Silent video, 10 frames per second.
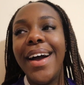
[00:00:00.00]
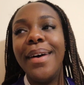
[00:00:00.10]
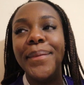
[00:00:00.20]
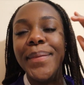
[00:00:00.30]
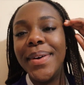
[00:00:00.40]

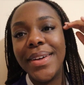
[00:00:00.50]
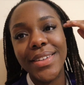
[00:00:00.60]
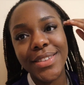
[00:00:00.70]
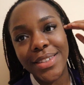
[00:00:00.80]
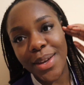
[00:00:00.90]
Um,
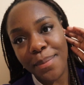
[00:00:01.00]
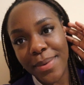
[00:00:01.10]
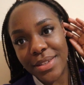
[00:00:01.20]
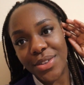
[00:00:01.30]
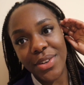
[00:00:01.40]
so
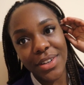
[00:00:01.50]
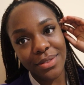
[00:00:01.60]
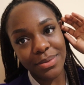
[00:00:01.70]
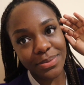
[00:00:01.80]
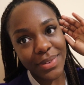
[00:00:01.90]
but it's
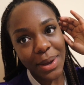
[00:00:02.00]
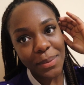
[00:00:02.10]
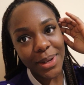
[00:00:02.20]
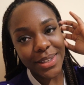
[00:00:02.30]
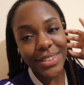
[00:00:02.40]
only day
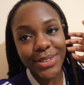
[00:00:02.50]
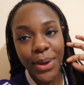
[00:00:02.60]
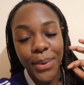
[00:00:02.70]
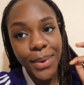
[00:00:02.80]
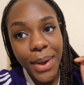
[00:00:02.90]
one,
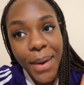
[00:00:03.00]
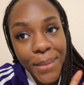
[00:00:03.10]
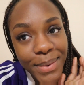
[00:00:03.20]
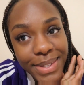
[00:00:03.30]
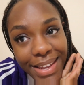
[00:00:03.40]
so
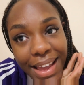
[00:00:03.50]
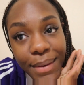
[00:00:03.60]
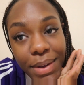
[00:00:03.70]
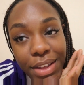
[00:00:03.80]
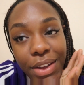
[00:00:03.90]
we'll see
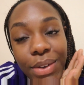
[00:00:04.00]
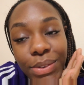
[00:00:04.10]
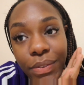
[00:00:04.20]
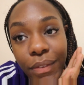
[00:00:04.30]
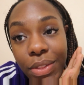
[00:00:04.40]
how it
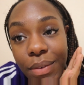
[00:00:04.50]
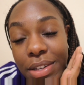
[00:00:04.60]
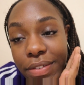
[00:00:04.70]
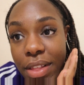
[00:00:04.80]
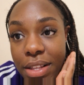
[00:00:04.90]
goes for the
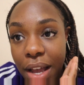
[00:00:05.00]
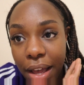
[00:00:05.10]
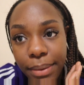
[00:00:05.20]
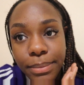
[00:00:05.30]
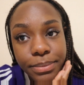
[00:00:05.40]
rest of the
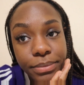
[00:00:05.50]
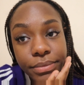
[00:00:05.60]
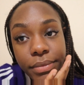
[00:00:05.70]
time.